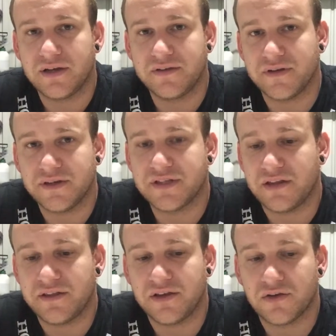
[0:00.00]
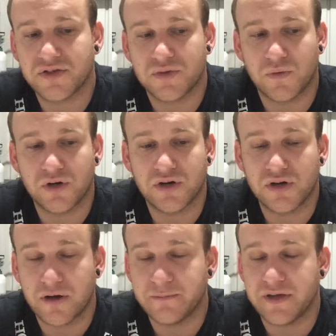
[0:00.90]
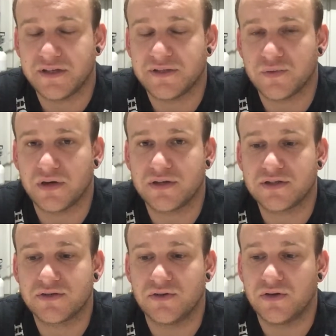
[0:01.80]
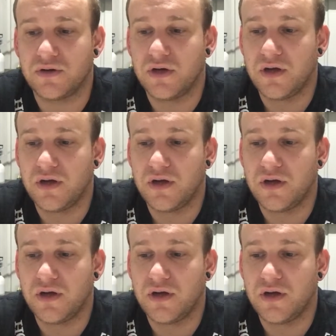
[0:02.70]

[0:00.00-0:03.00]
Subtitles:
and if there is anything else you want to know about these products, or